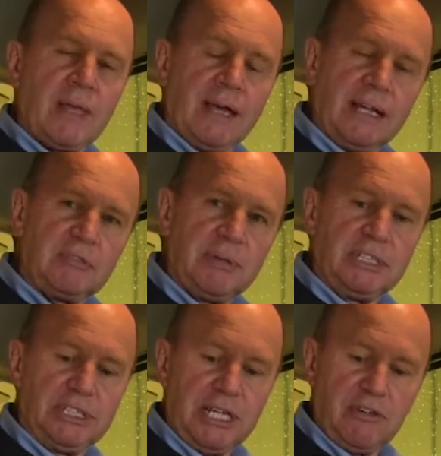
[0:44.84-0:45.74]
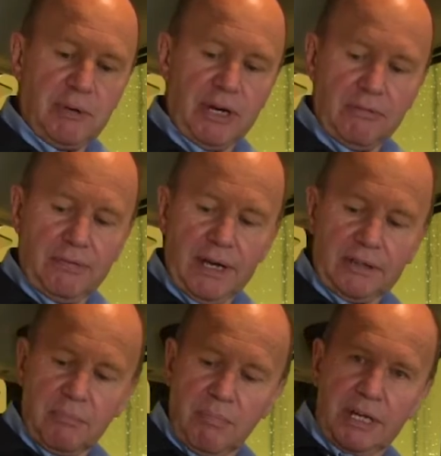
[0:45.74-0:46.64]
And that's been achieved by the fact
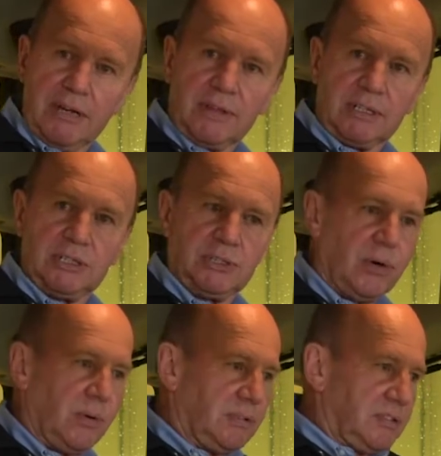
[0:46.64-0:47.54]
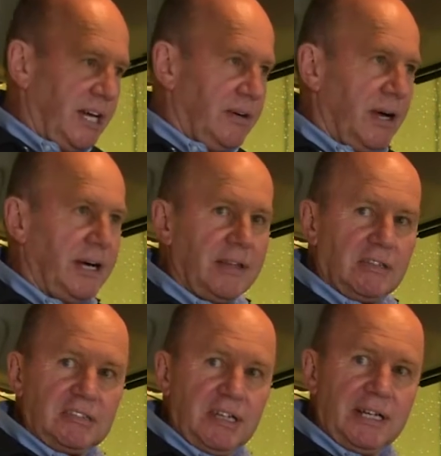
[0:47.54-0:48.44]
that many of the controls are now either
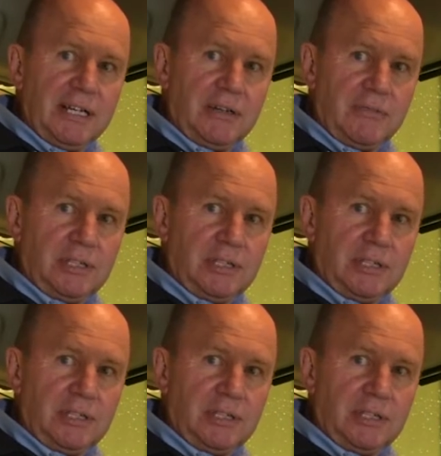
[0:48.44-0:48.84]
side of the